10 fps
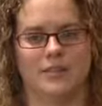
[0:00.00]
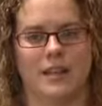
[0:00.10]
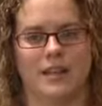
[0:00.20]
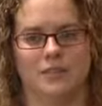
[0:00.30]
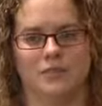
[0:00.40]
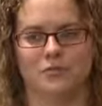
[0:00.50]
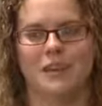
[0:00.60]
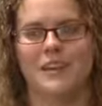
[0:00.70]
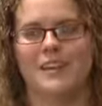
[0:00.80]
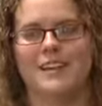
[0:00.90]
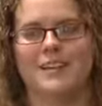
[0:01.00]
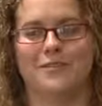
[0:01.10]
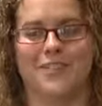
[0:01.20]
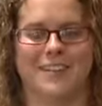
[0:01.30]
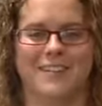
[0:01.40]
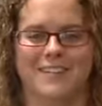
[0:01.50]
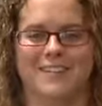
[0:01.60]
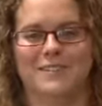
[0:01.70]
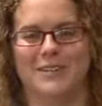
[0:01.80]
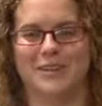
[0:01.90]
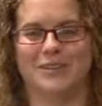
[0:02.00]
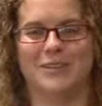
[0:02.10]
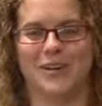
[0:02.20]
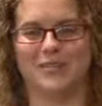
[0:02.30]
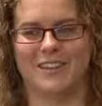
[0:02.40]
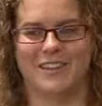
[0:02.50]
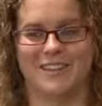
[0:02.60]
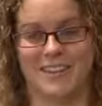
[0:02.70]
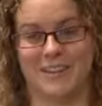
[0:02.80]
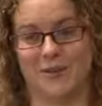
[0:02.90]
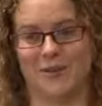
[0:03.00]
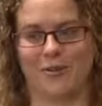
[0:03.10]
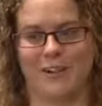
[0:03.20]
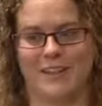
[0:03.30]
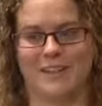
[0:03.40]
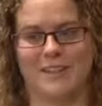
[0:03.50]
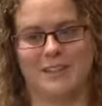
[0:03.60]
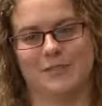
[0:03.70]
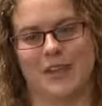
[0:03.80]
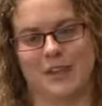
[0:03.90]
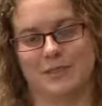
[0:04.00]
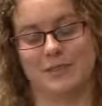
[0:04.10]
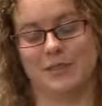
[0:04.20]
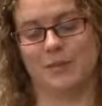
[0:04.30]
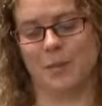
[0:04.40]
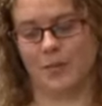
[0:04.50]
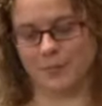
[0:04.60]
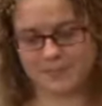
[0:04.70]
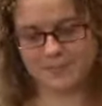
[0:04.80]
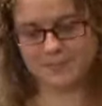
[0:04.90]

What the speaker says: advantage of the fact that, not everything is set in concrete in terms of outcomes at the moment.